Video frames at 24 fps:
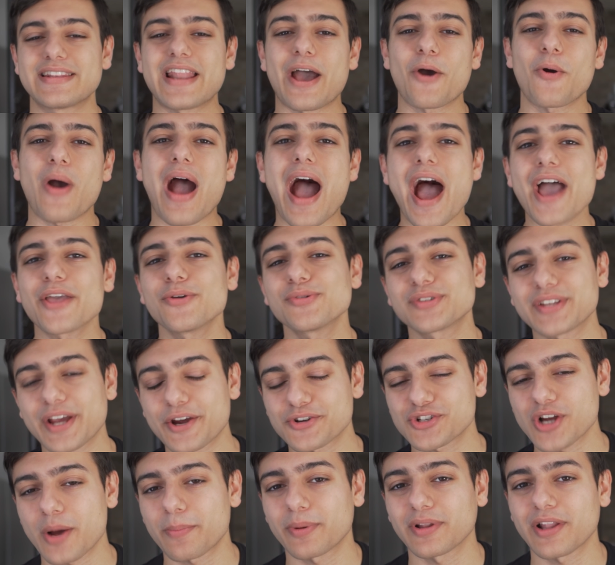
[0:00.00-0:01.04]
Now, I use
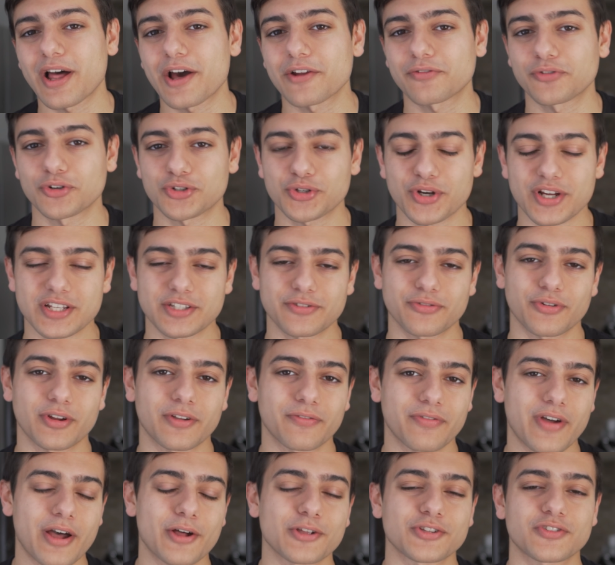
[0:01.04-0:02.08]
AirDrop a lot for transferring
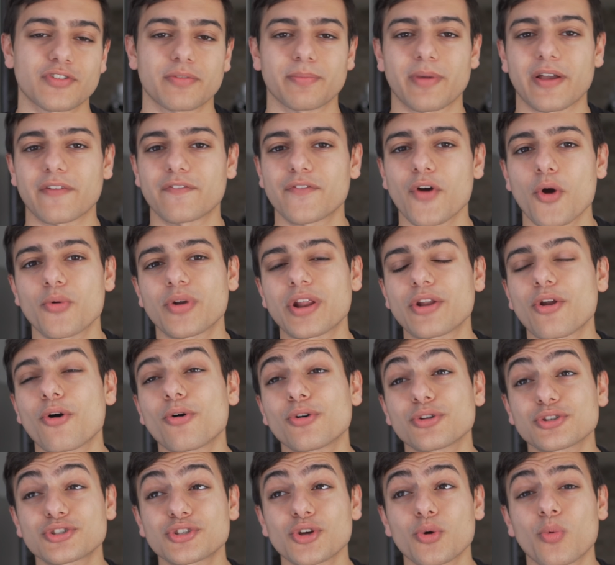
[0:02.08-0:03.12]
files from my phone and
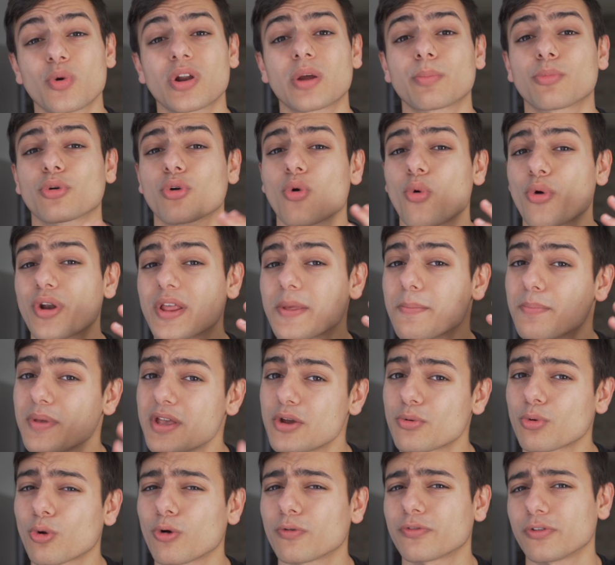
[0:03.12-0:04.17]
also when I'm recording
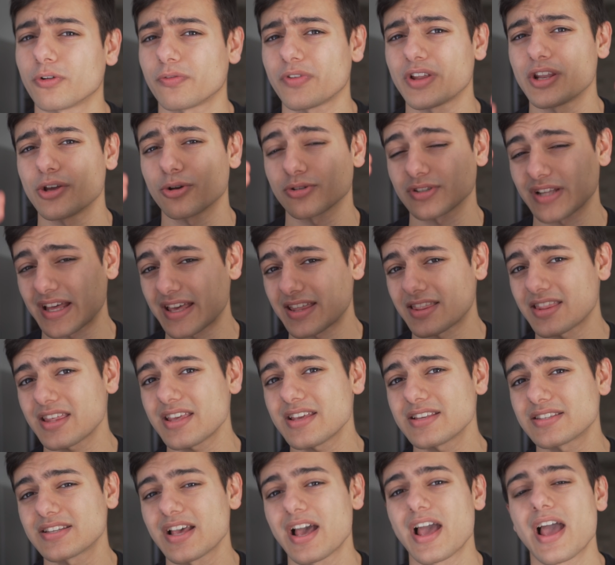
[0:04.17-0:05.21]
B-roll for videos like
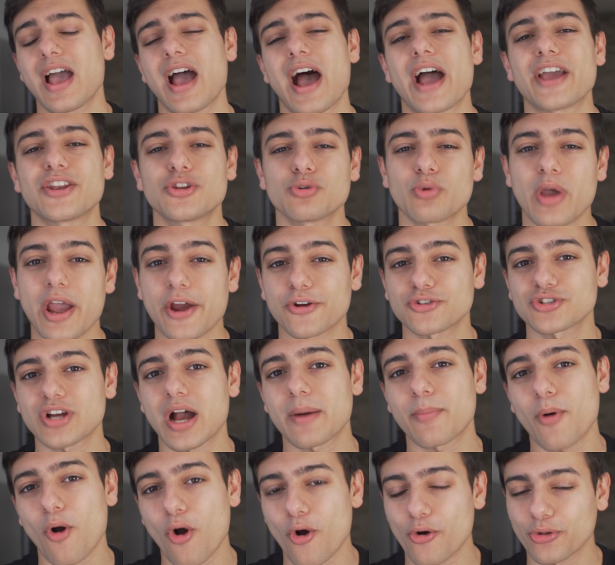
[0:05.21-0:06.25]
these, I do
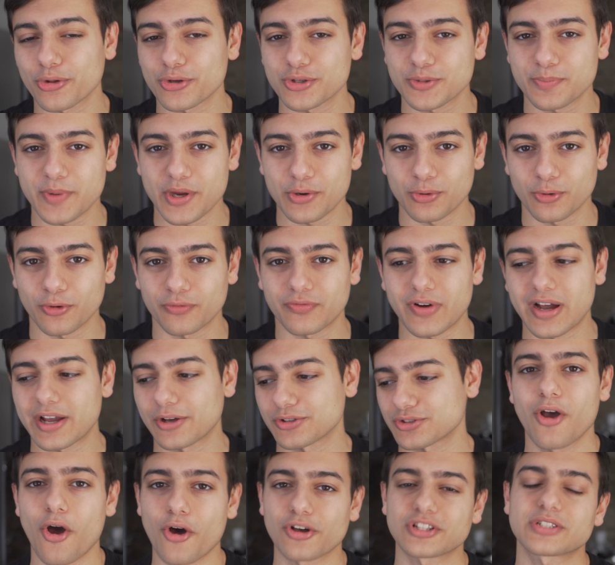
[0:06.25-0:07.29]
AirDrop all those B-roll
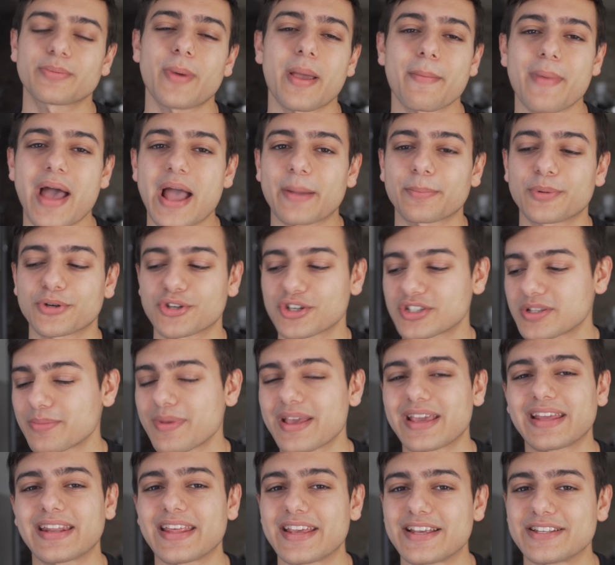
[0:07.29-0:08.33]
files onto my Mac. But just to
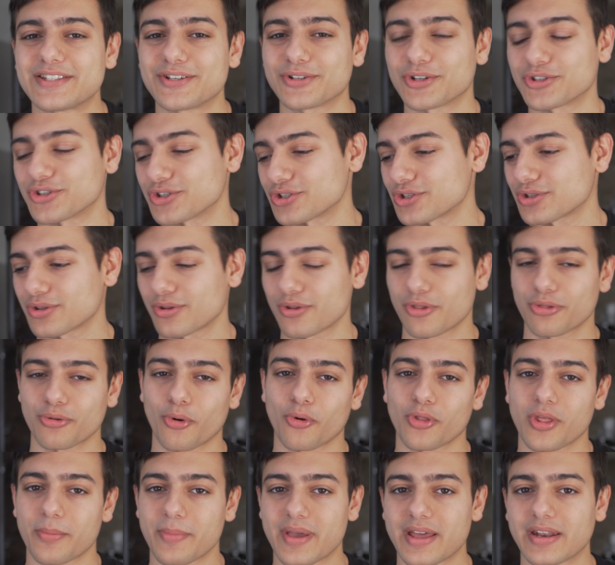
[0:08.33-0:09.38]
make it easier to just
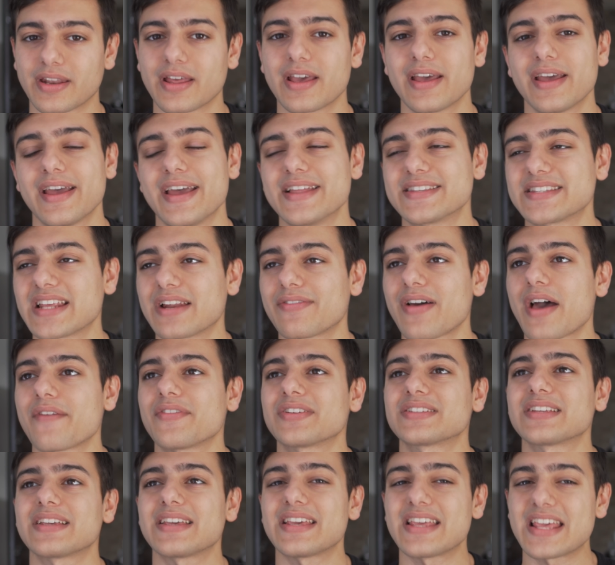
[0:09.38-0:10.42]
throw them in instead of
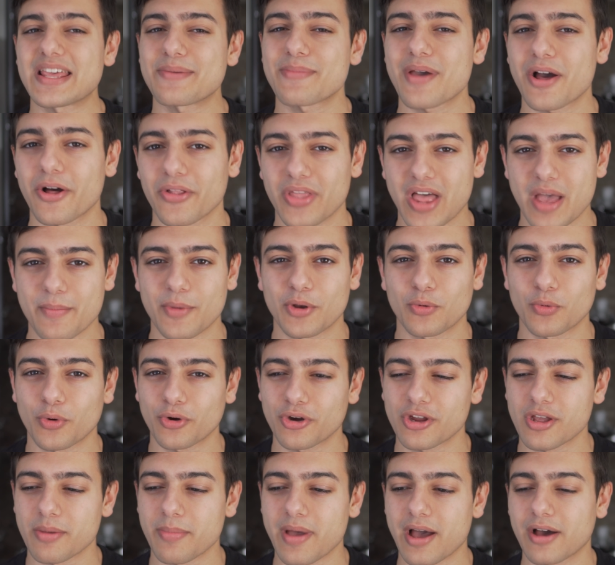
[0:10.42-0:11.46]
having to email them and
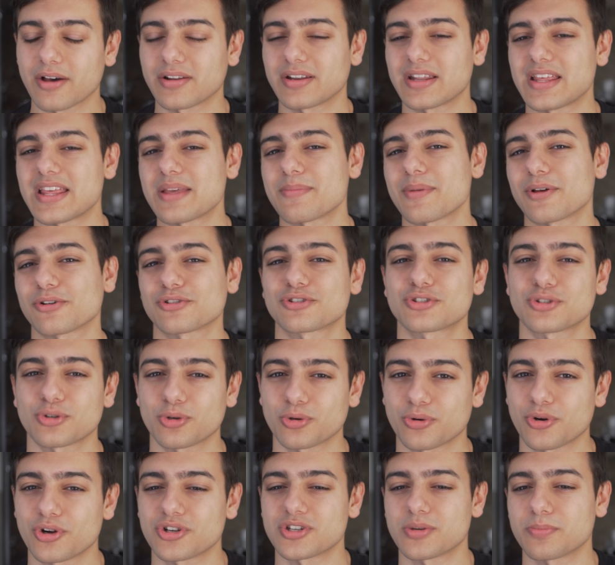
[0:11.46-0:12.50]
worry about email
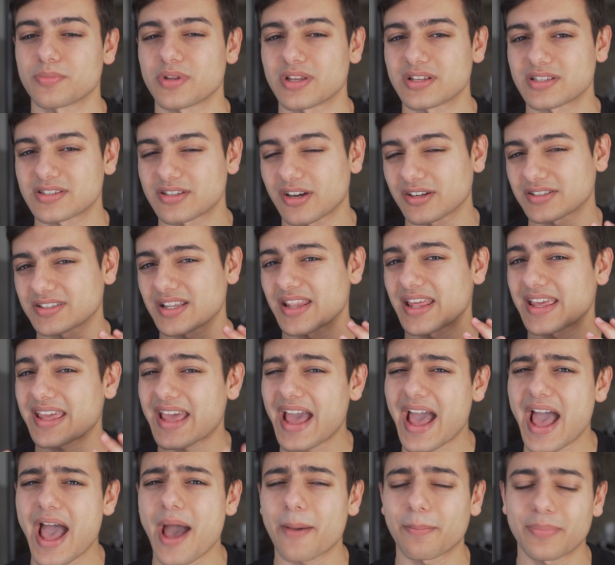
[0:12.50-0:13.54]
storage and being stuck to the
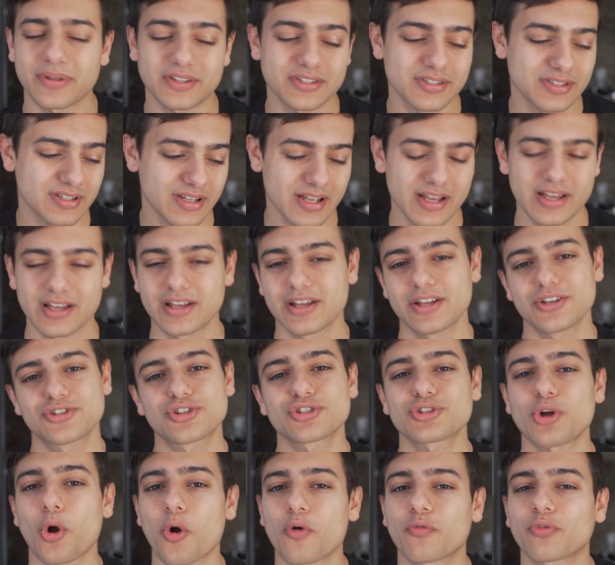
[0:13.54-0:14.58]
cap. It's it's
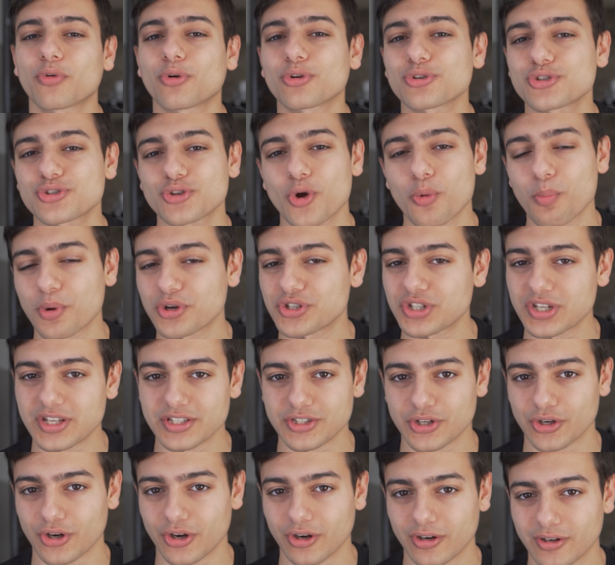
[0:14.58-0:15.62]
just overall so much
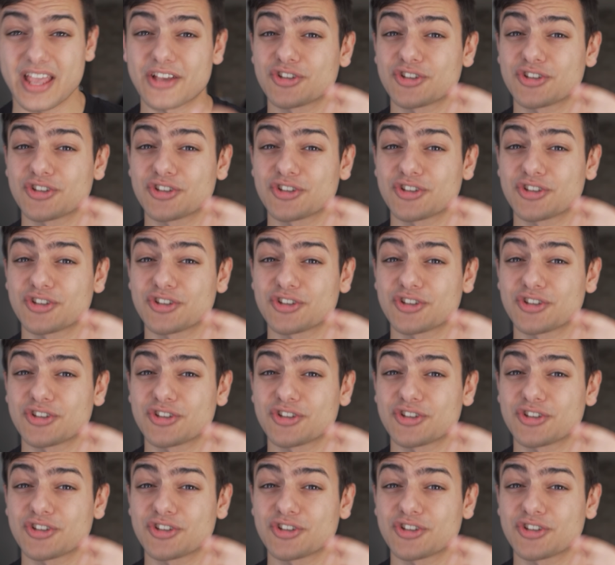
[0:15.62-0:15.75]
easier.